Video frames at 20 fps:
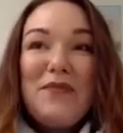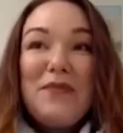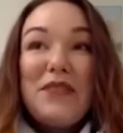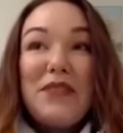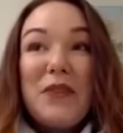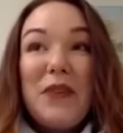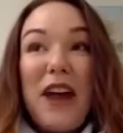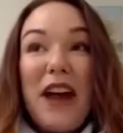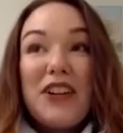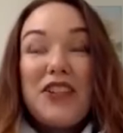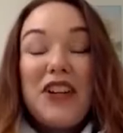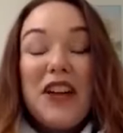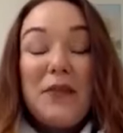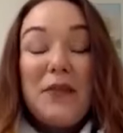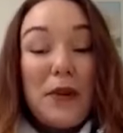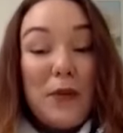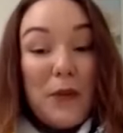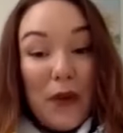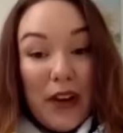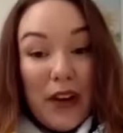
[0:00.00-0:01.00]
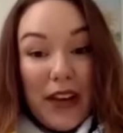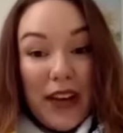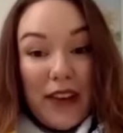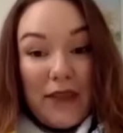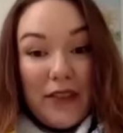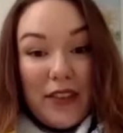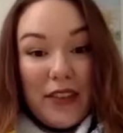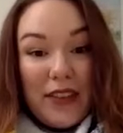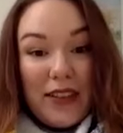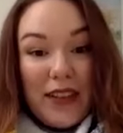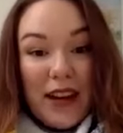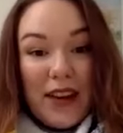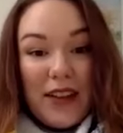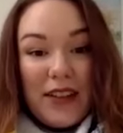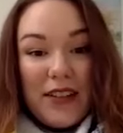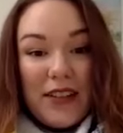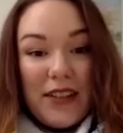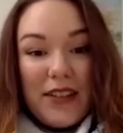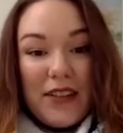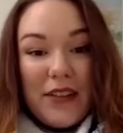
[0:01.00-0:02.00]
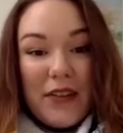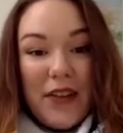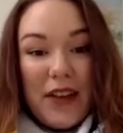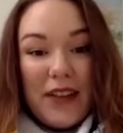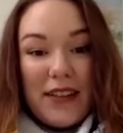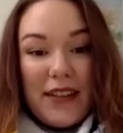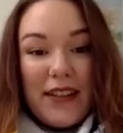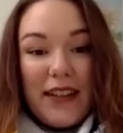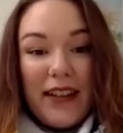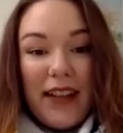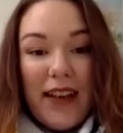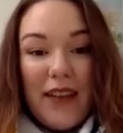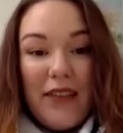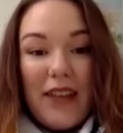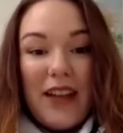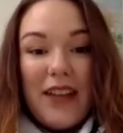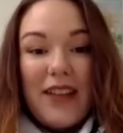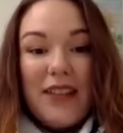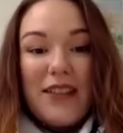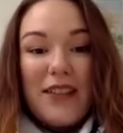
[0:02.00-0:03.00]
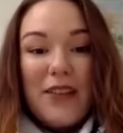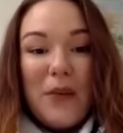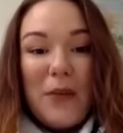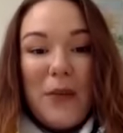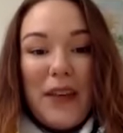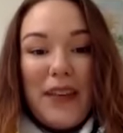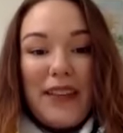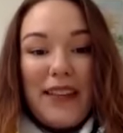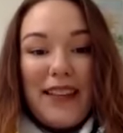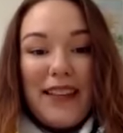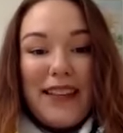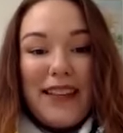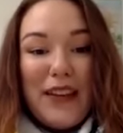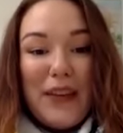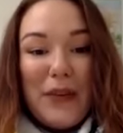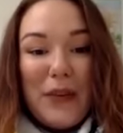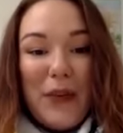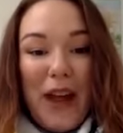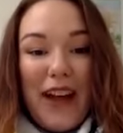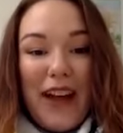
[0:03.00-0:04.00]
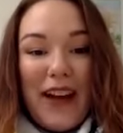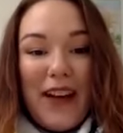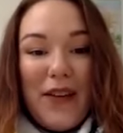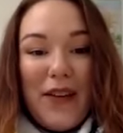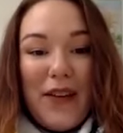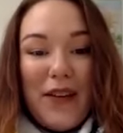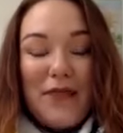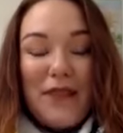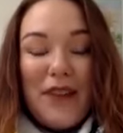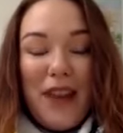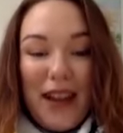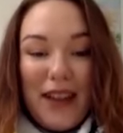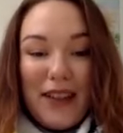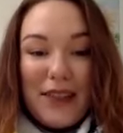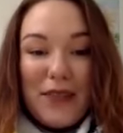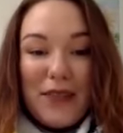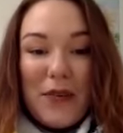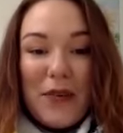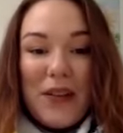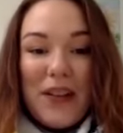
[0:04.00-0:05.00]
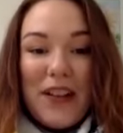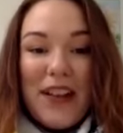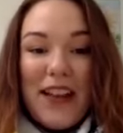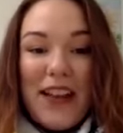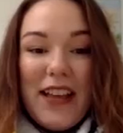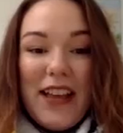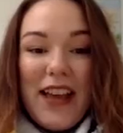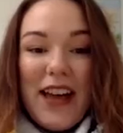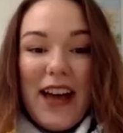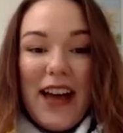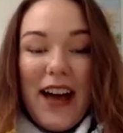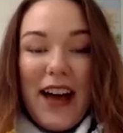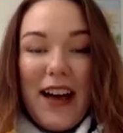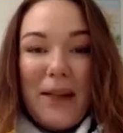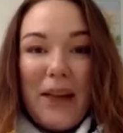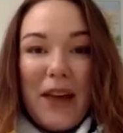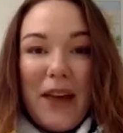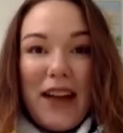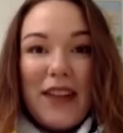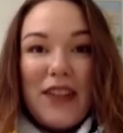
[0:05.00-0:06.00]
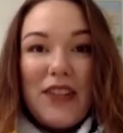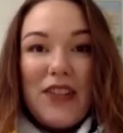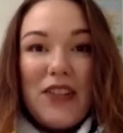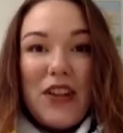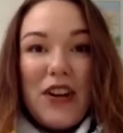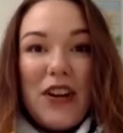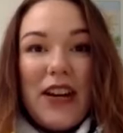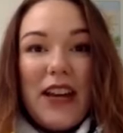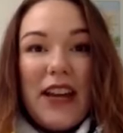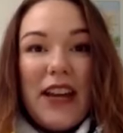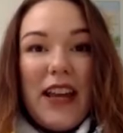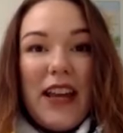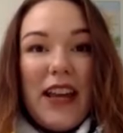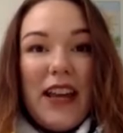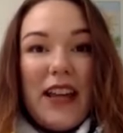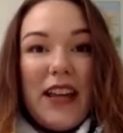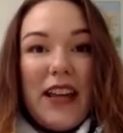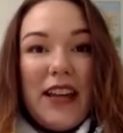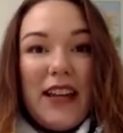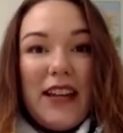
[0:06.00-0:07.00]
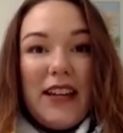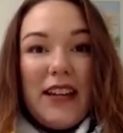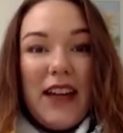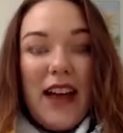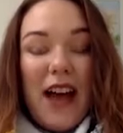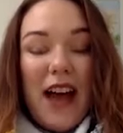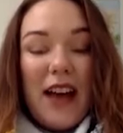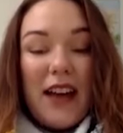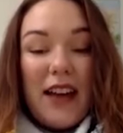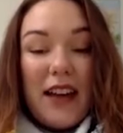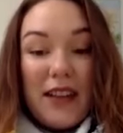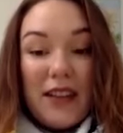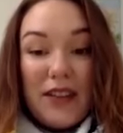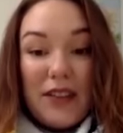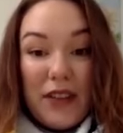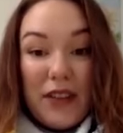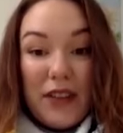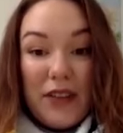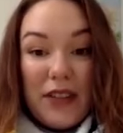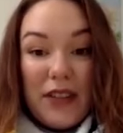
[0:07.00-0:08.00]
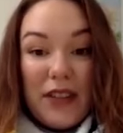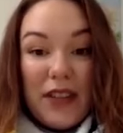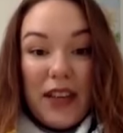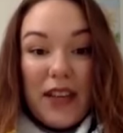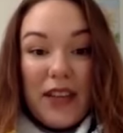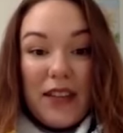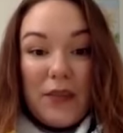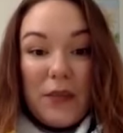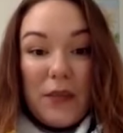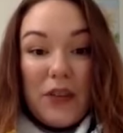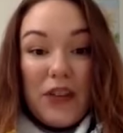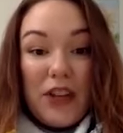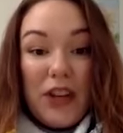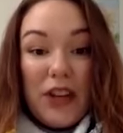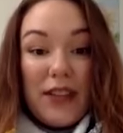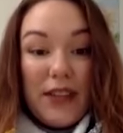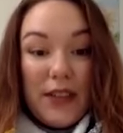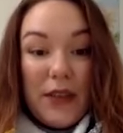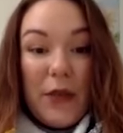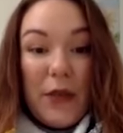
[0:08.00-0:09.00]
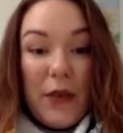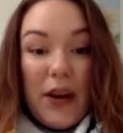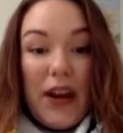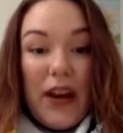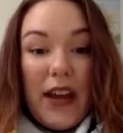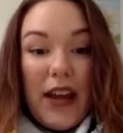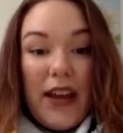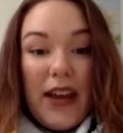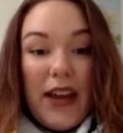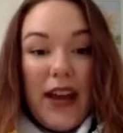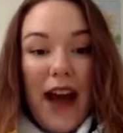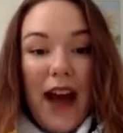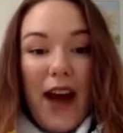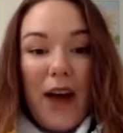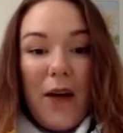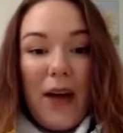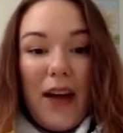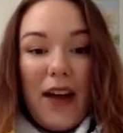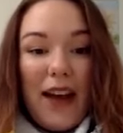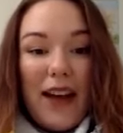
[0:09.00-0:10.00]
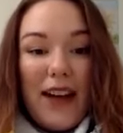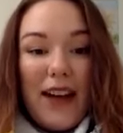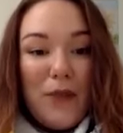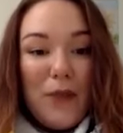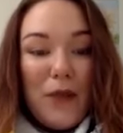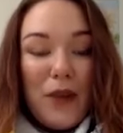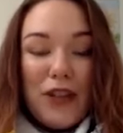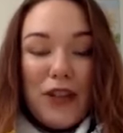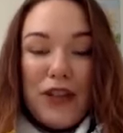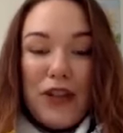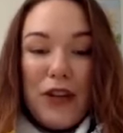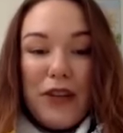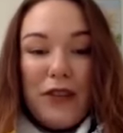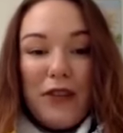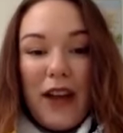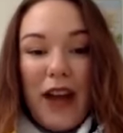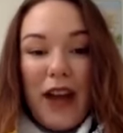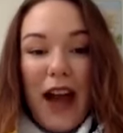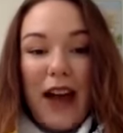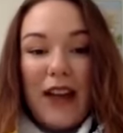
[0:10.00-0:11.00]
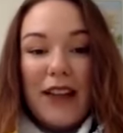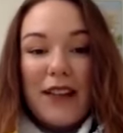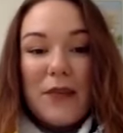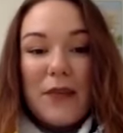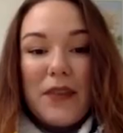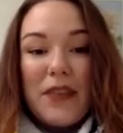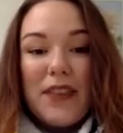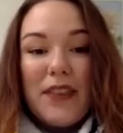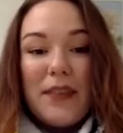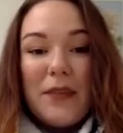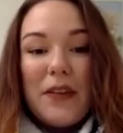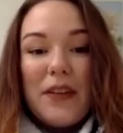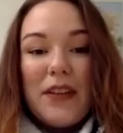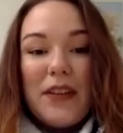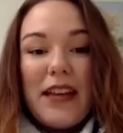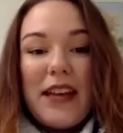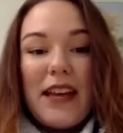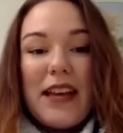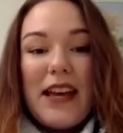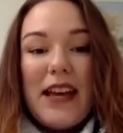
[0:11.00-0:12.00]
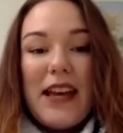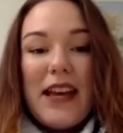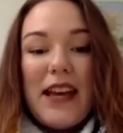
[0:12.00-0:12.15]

so actually I've been working for the center since 2011. So basically right out of high school. And I started in guest services, which I still work in now. I kind of wear two different hats within the building.